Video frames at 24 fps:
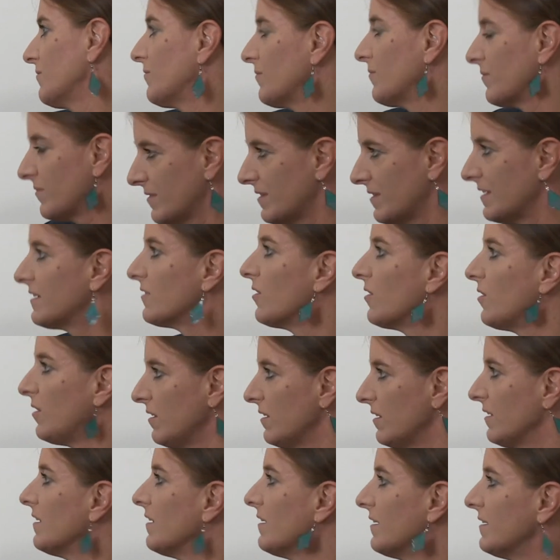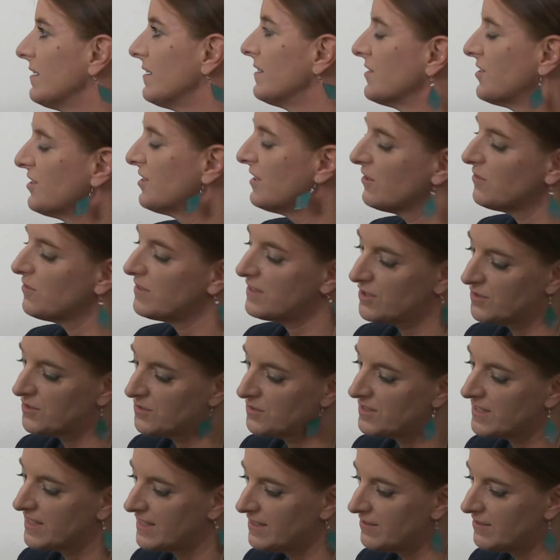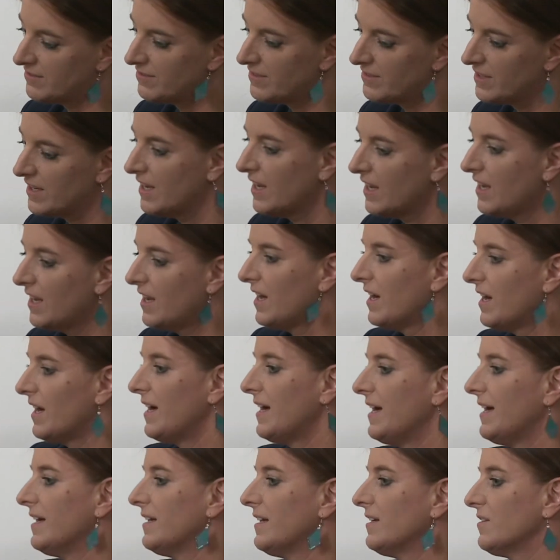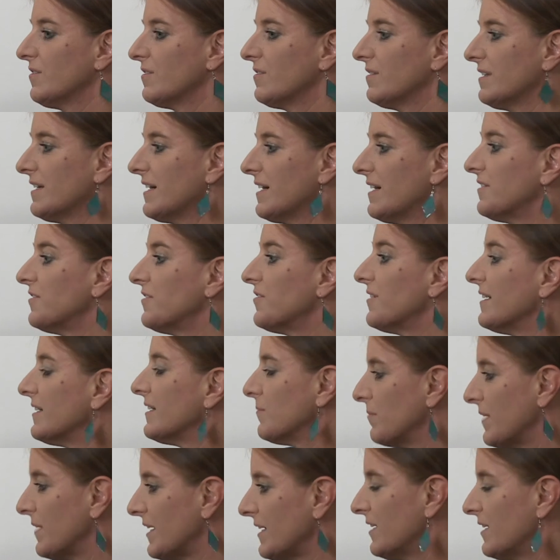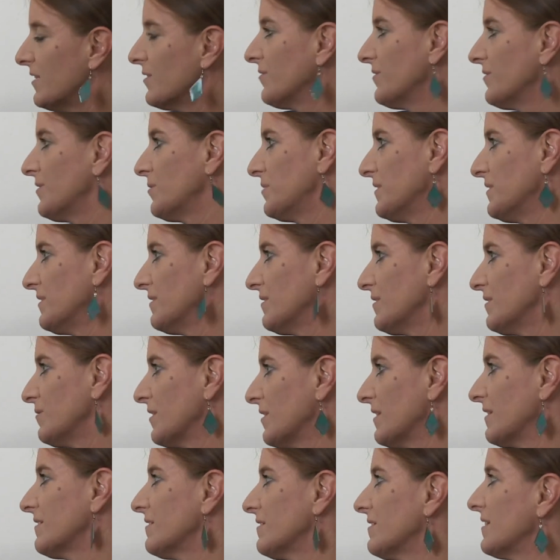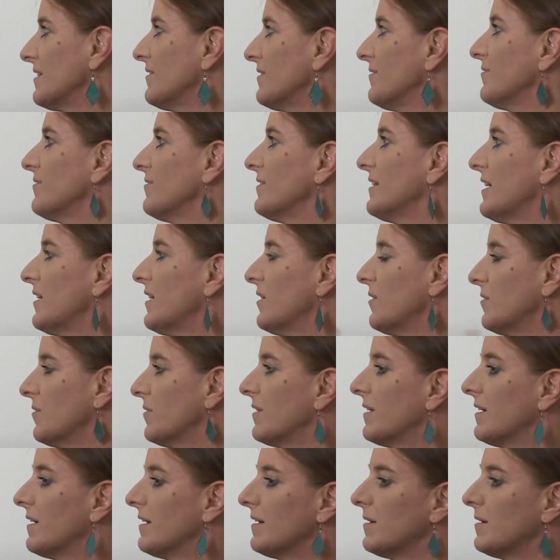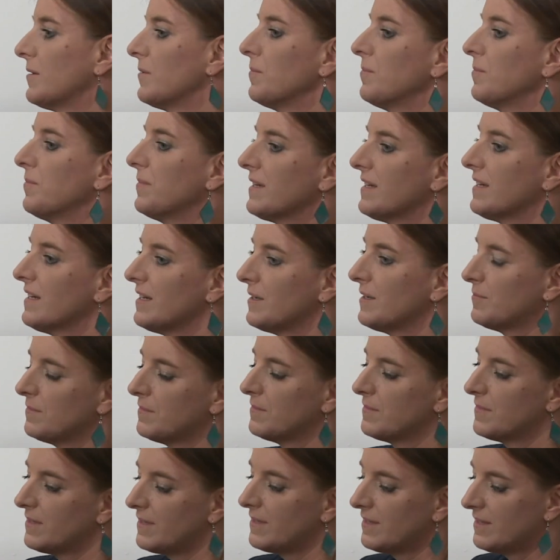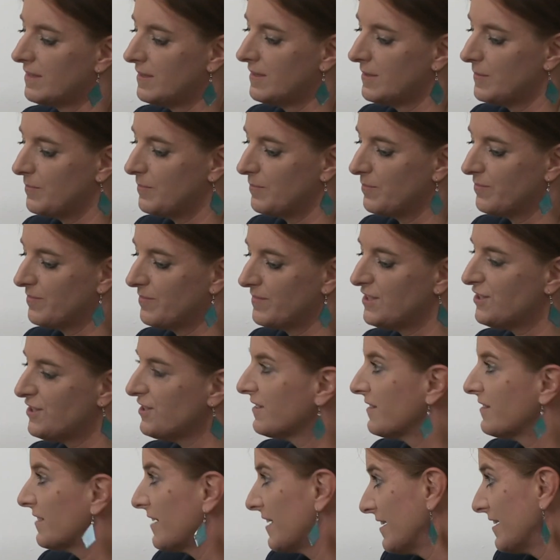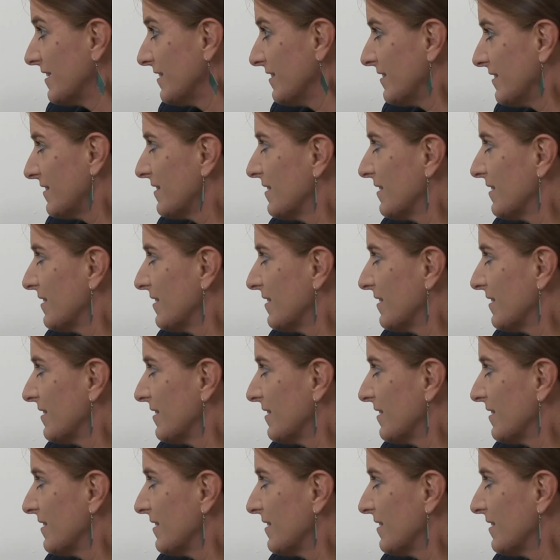that all children should have. And on the other hand, many of the business models have now become digitalized,